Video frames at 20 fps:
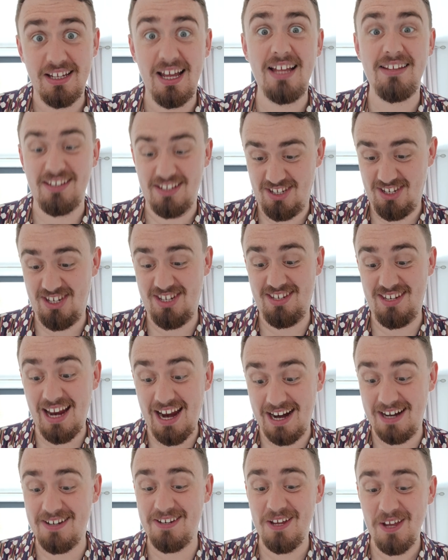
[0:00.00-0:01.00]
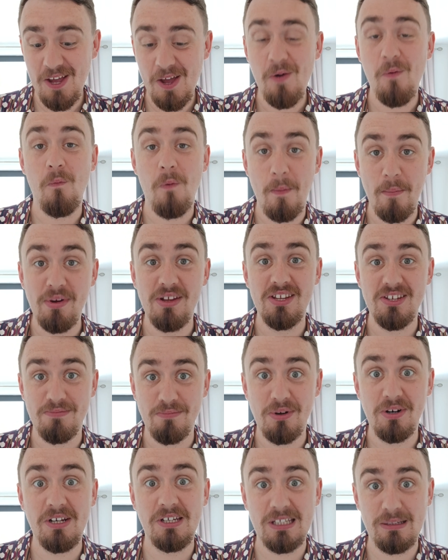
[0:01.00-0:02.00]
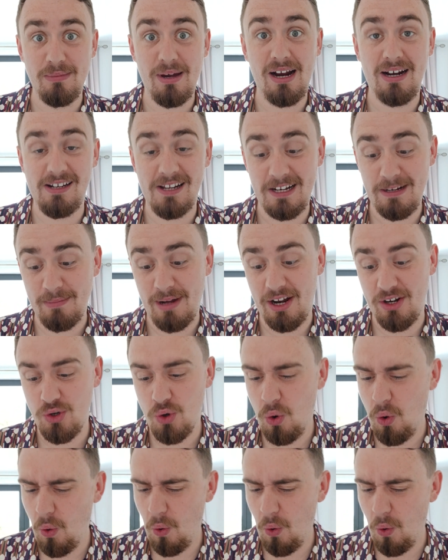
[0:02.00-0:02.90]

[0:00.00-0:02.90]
That's a stacked women's Money in the Bank ladder match.